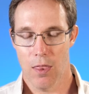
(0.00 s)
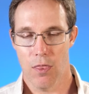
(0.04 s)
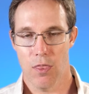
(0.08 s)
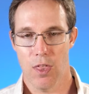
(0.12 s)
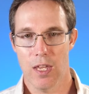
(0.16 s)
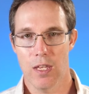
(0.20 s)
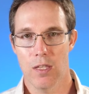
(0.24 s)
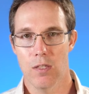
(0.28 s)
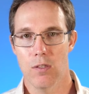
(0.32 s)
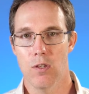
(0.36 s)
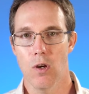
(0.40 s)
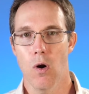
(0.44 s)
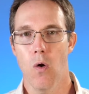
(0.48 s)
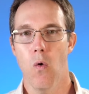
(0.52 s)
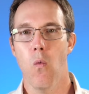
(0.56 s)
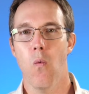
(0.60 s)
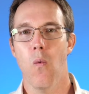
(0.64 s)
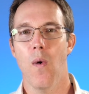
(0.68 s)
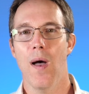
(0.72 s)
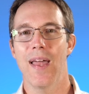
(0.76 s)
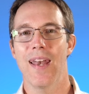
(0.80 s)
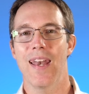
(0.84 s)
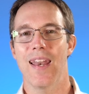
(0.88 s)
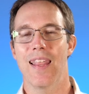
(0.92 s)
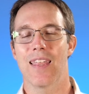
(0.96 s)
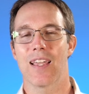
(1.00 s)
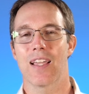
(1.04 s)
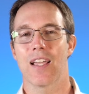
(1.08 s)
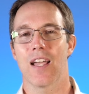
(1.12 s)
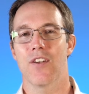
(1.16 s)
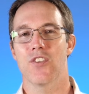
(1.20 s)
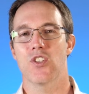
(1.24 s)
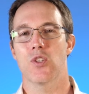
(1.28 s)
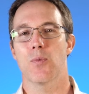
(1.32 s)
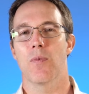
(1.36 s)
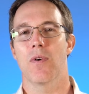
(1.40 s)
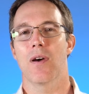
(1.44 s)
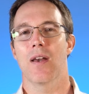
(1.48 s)
They don't want the
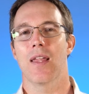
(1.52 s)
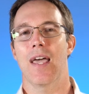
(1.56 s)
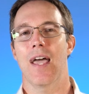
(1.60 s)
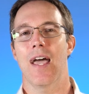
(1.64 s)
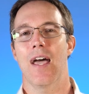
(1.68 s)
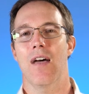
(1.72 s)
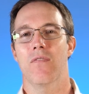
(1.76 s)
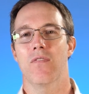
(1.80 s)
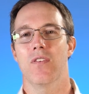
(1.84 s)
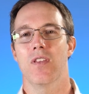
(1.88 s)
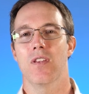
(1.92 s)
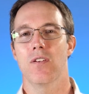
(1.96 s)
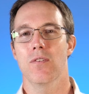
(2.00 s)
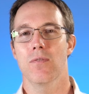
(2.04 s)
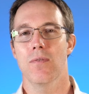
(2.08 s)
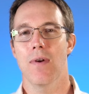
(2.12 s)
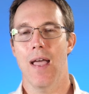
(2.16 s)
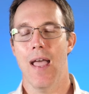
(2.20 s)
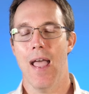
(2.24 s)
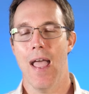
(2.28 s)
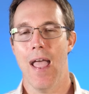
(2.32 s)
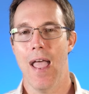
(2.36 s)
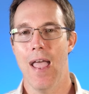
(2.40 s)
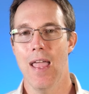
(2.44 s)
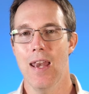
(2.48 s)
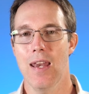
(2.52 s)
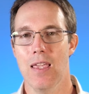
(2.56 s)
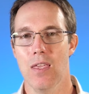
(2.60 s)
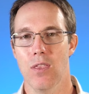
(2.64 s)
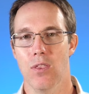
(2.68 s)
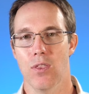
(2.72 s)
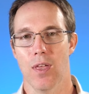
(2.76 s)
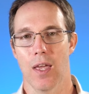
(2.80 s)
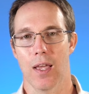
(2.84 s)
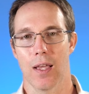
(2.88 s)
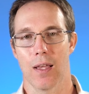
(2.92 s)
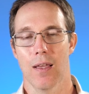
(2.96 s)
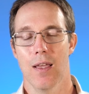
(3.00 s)
customer to have to do
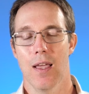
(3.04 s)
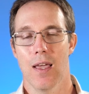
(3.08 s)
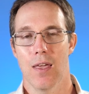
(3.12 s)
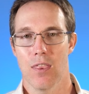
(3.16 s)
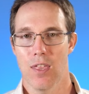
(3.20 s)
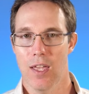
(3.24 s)
anything.